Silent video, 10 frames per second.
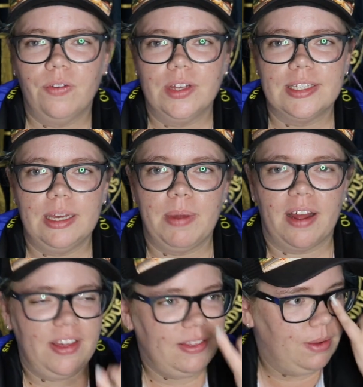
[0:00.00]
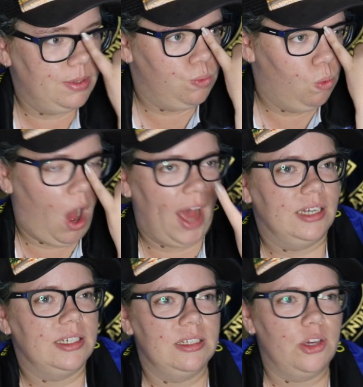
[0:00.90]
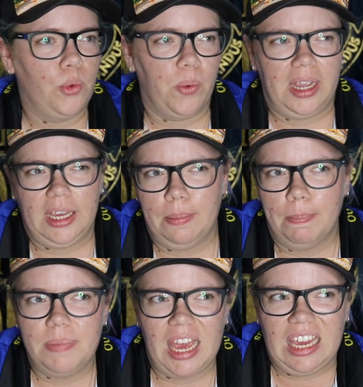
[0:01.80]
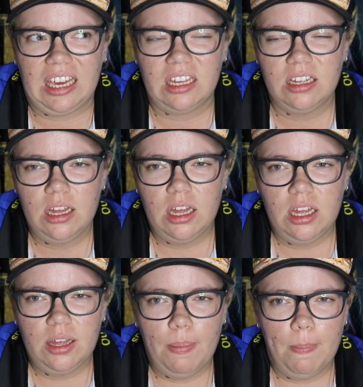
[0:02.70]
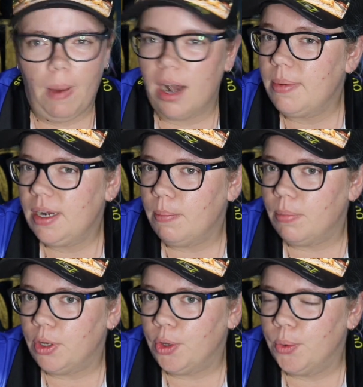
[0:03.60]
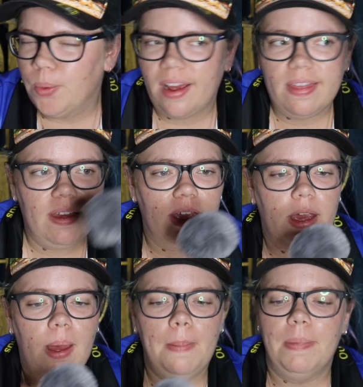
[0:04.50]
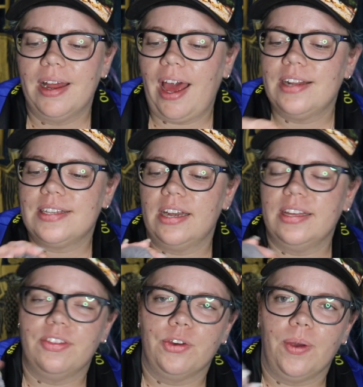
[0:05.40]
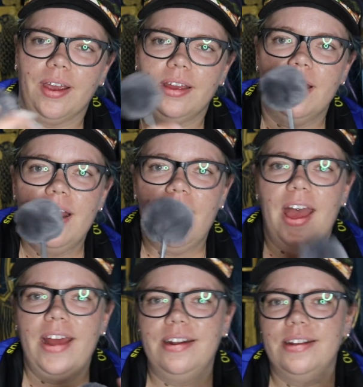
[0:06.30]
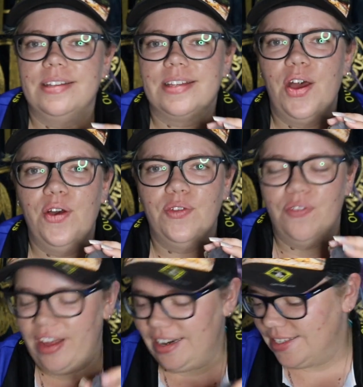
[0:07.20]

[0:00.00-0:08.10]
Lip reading: obviously, but I think there was white, cream, pink, might have been a blue, I think, but I just had to get the grey, and it is very